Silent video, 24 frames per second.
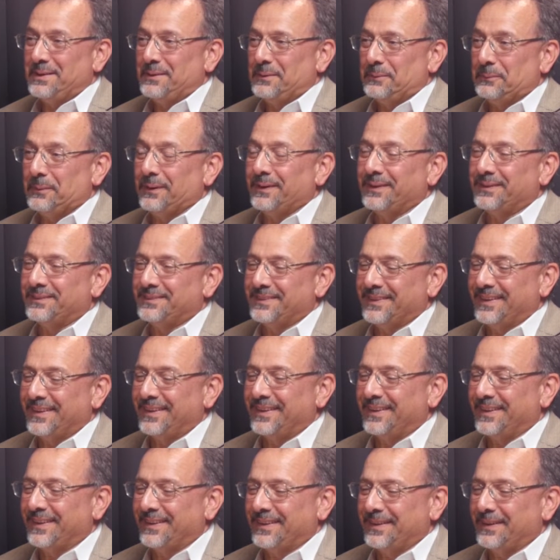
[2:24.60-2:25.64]
Well, it's
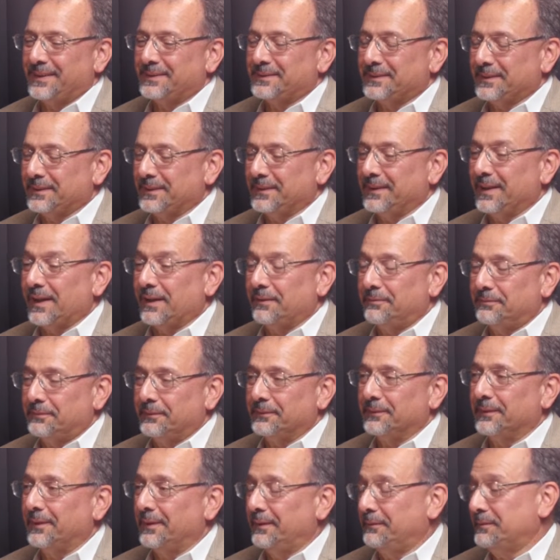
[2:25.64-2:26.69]

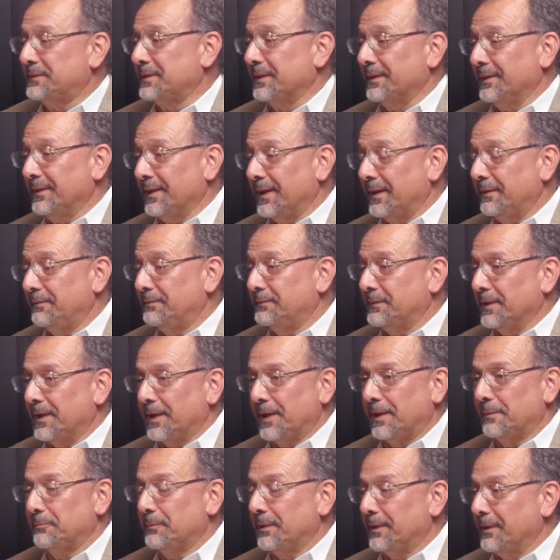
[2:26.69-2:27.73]
a
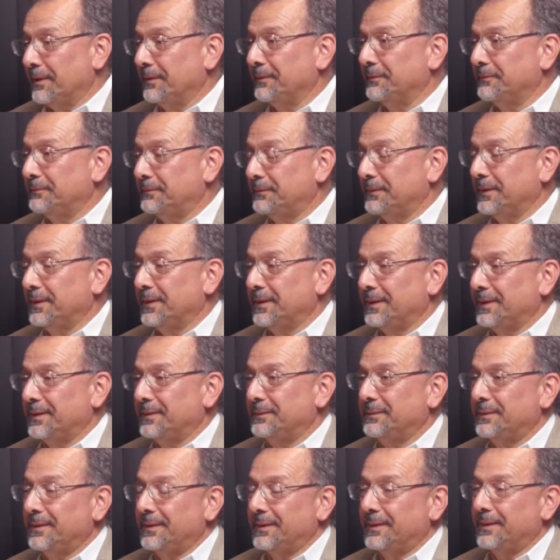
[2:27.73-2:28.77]
lifetime of
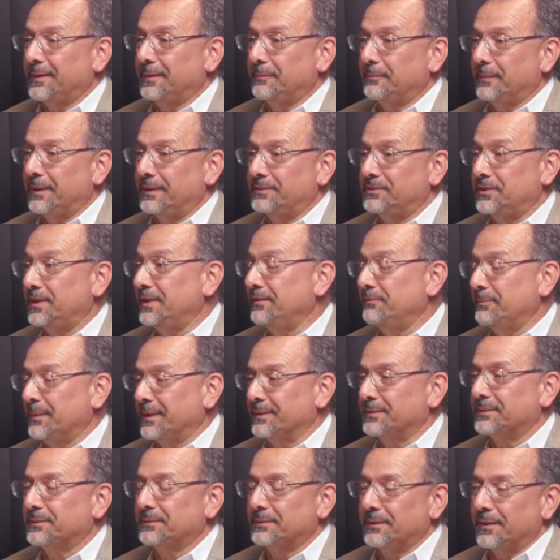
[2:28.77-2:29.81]

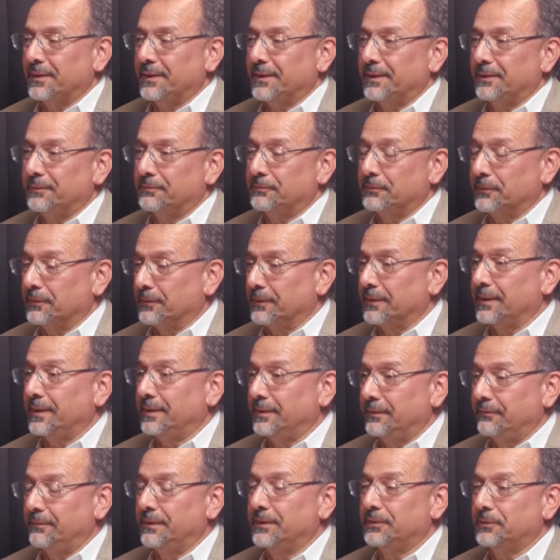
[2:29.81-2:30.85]
achievements for
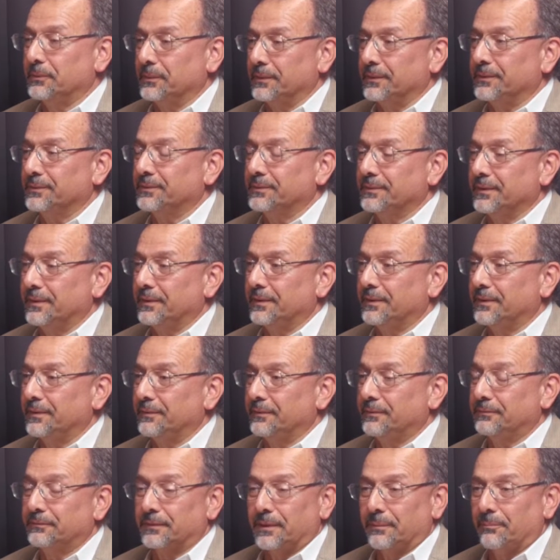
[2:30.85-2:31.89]
individuals
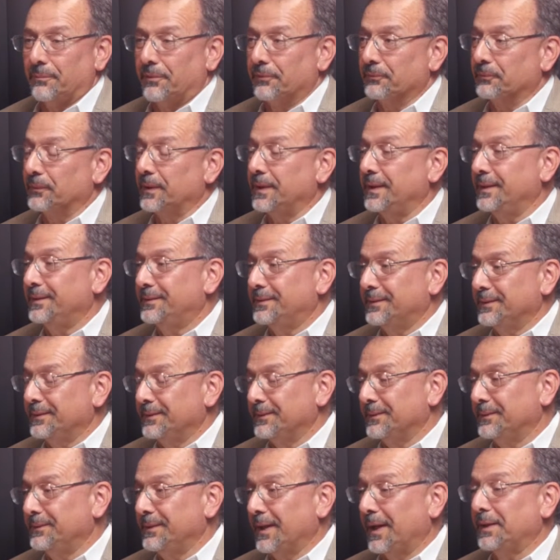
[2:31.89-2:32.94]
from 3
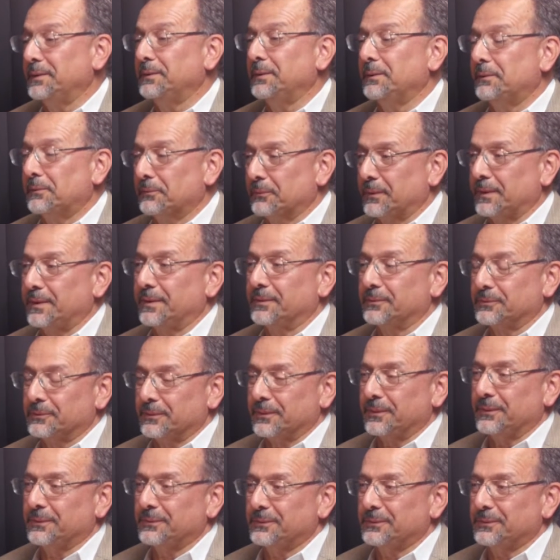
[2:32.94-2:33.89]
to 93 years old.